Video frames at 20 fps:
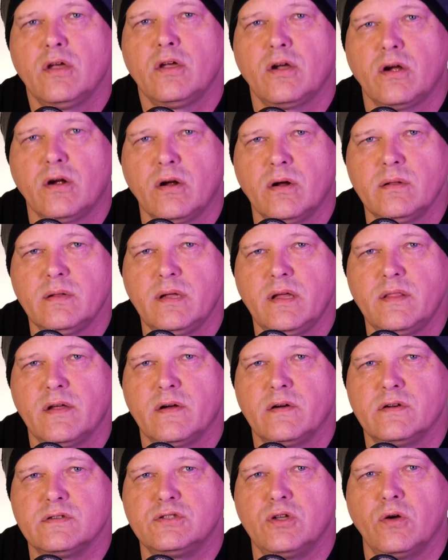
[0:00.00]
Currently,
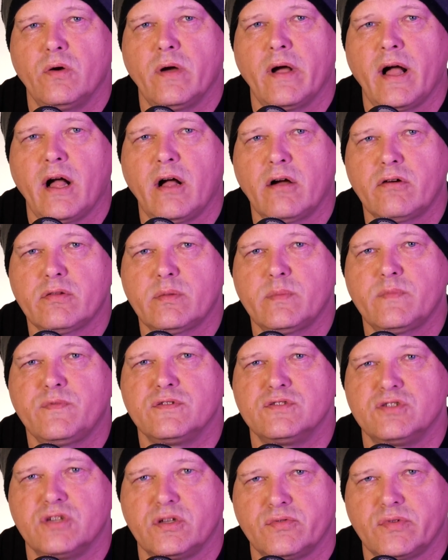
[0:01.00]
there is no algorithm
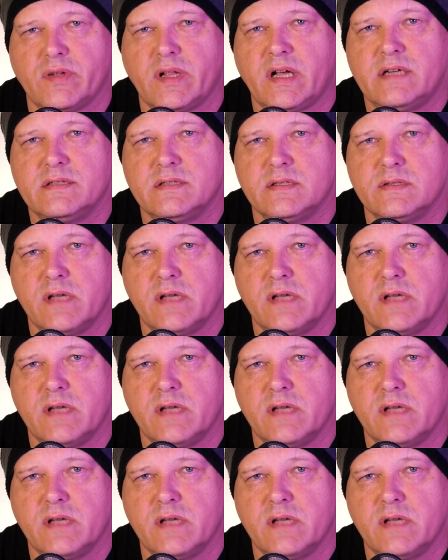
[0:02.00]
for generalized